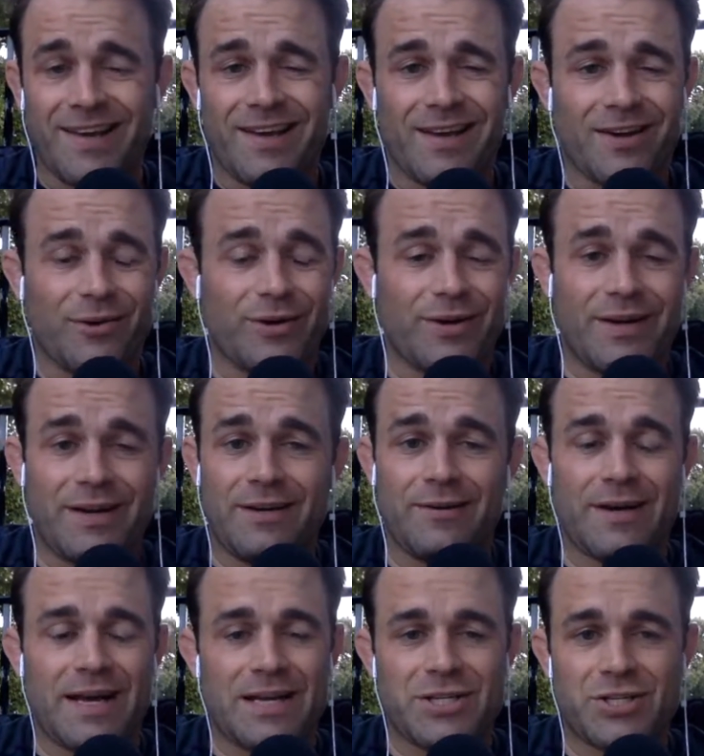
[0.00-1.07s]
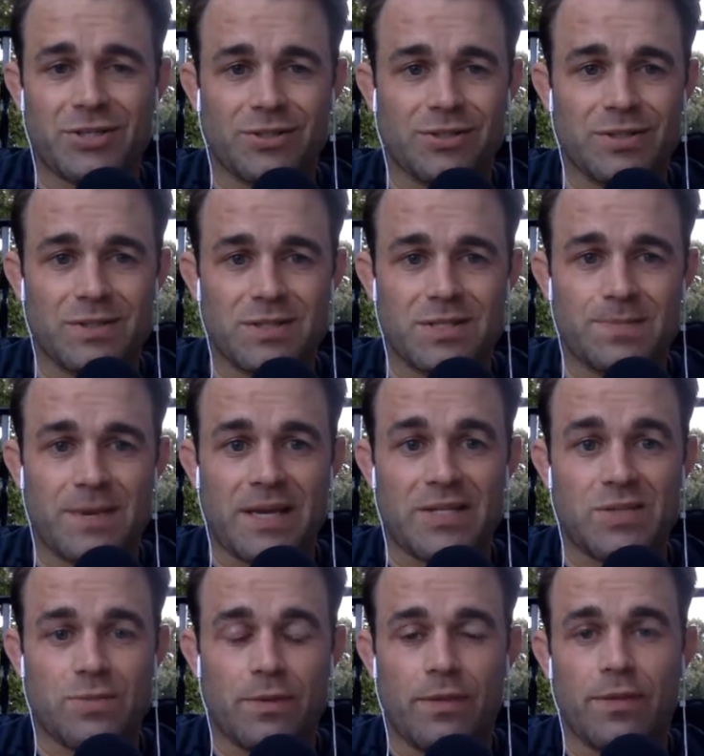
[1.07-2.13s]
or international
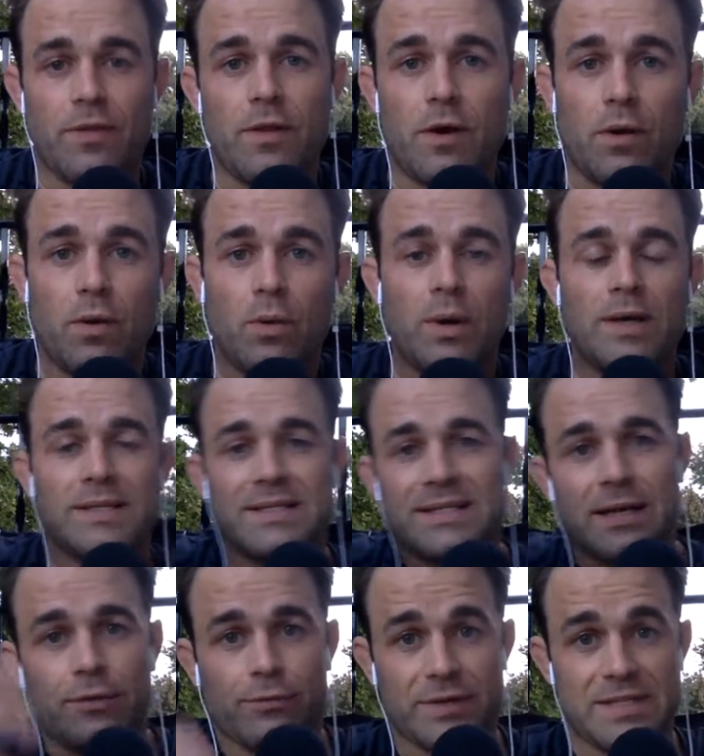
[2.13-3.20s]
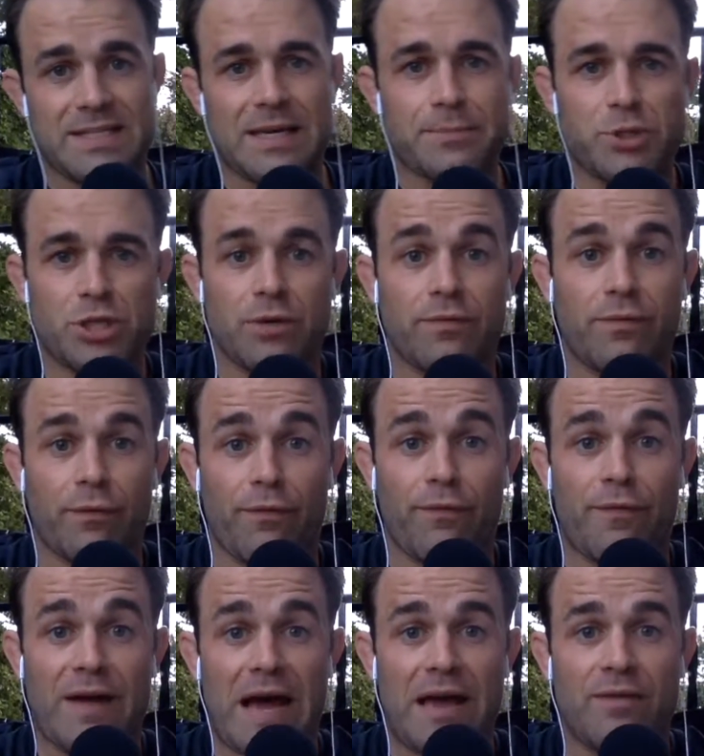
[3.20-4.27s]
space with no cell reception for
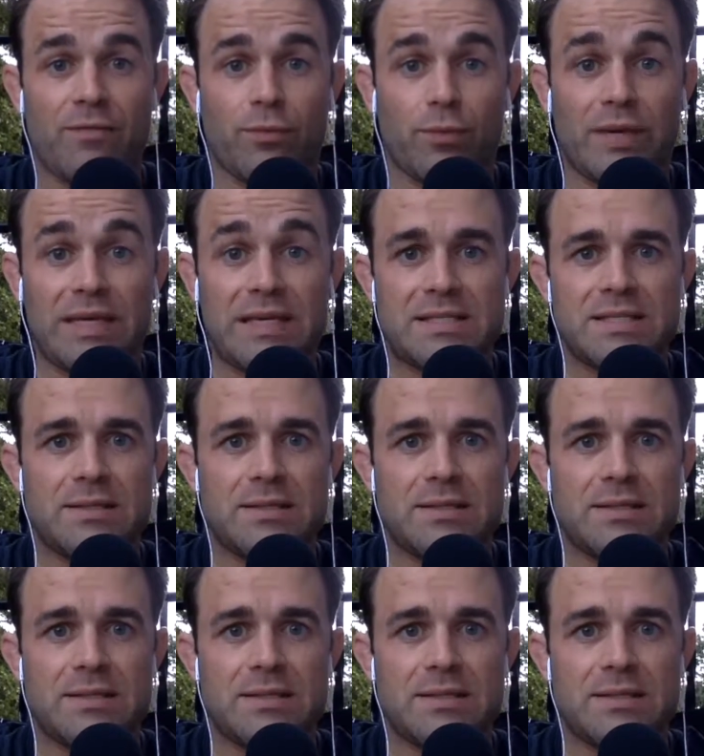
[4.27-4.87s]
5 weeks.